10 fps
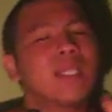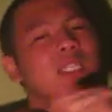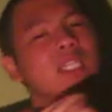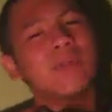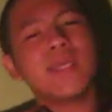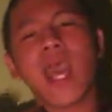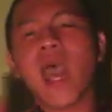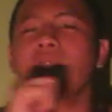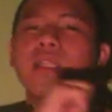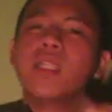Teach me
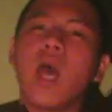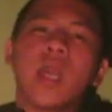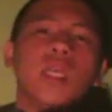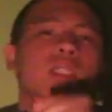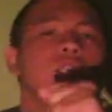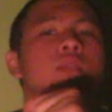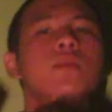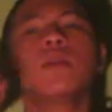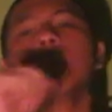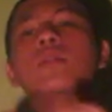how to doggy. Teach
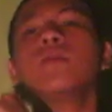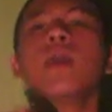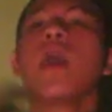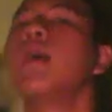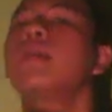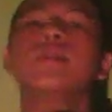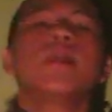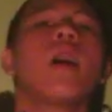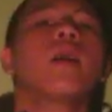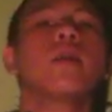me how to
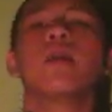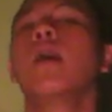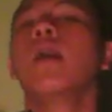doggy.